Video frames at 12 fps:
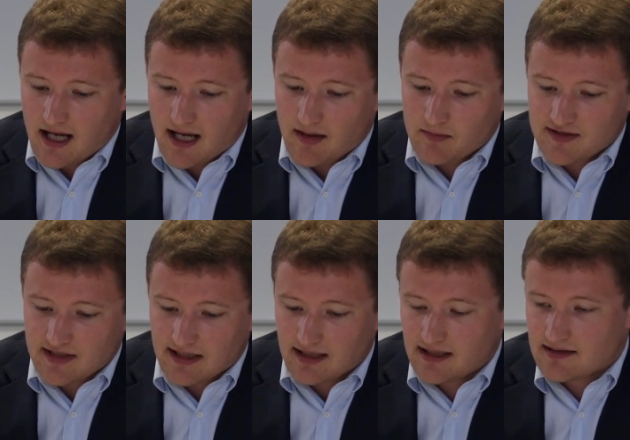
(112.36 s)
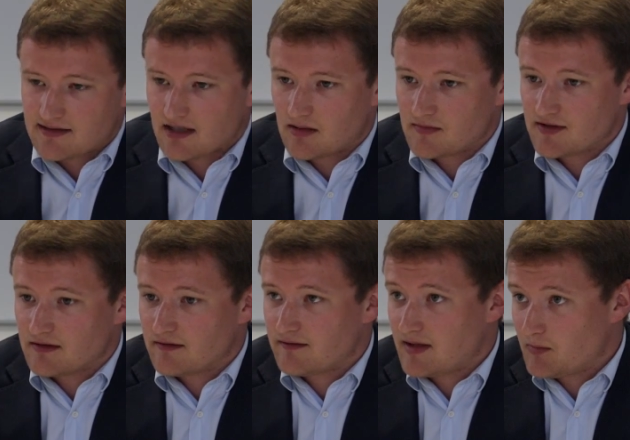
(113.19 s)
um, particularly in terms
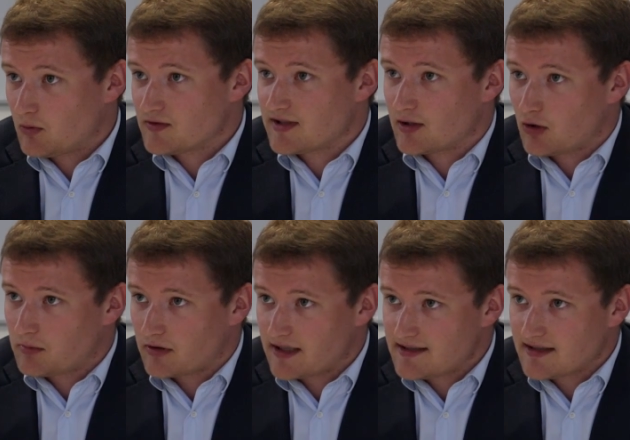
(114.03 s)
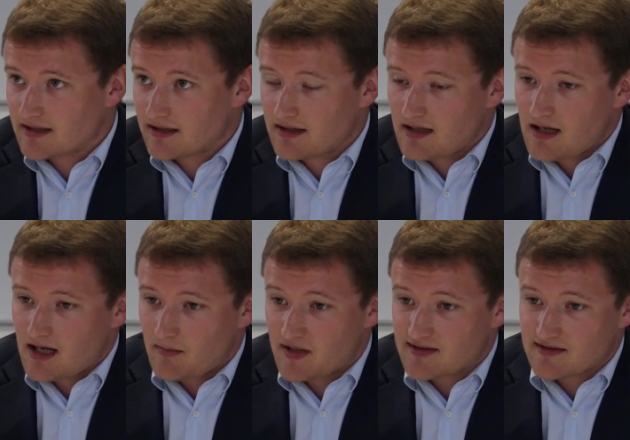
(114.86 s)
of importing and operating
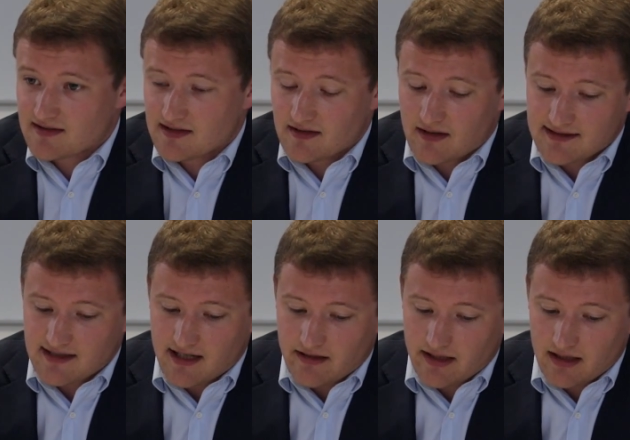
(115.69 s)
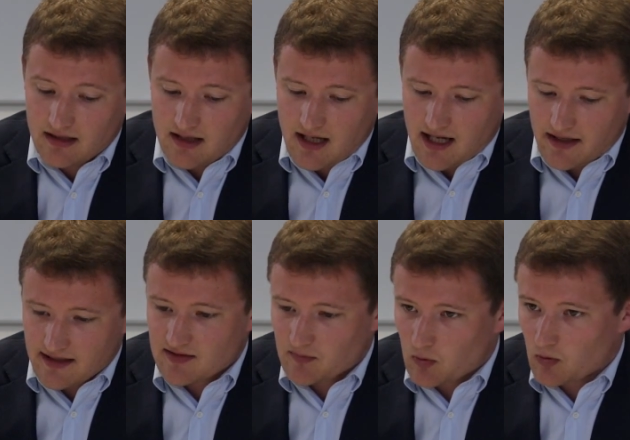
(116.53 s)
uh, businesses in that area. I think
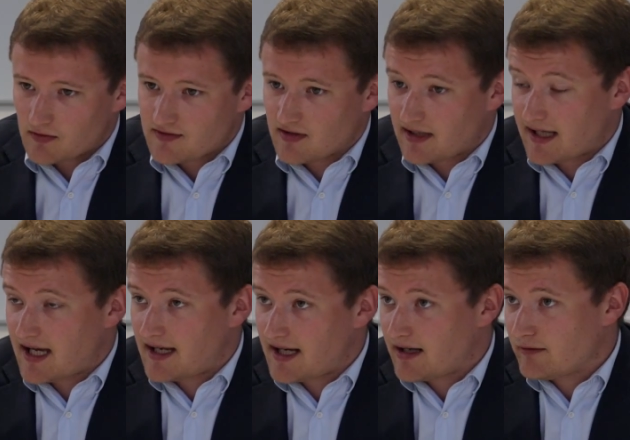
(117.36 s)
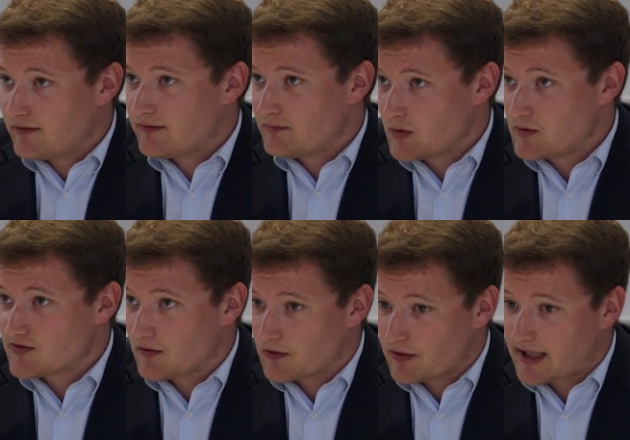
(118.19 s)
it's important to, again, have boots
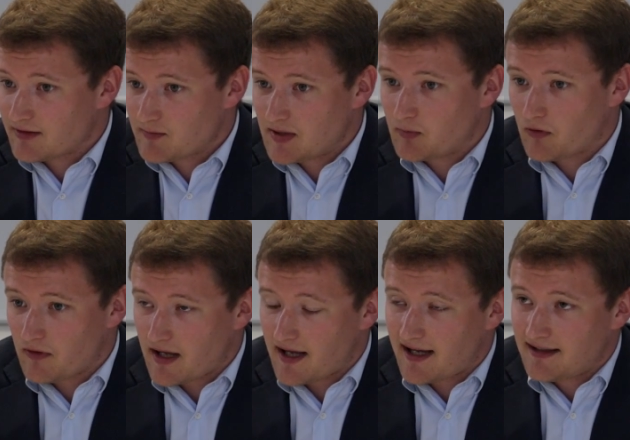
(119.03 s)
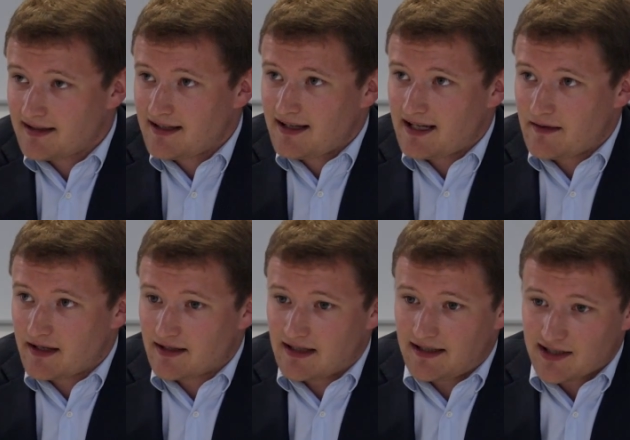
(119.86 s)
on the ground, people there in
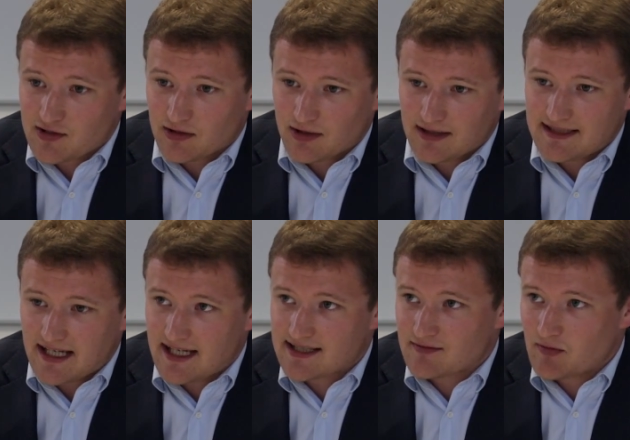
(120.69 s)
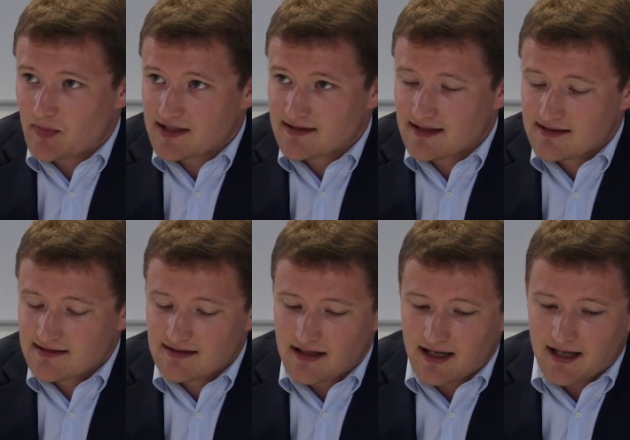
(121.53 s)
the initial early days of the
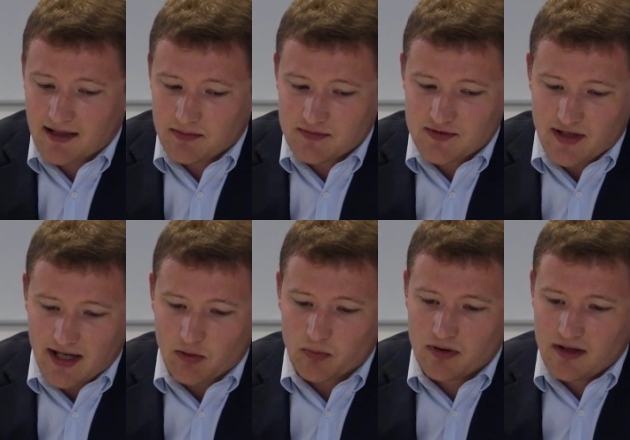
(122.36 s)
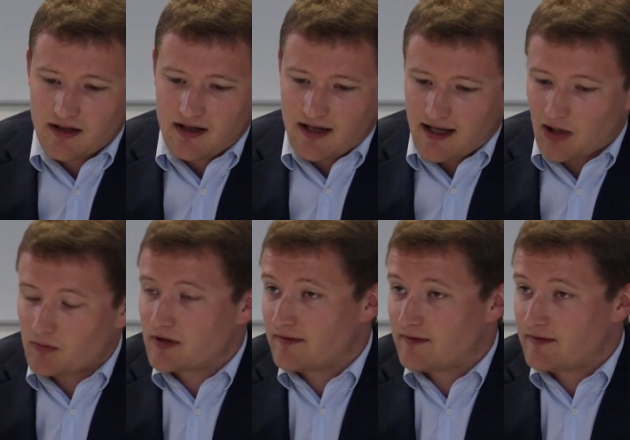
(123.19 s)
business um, to help help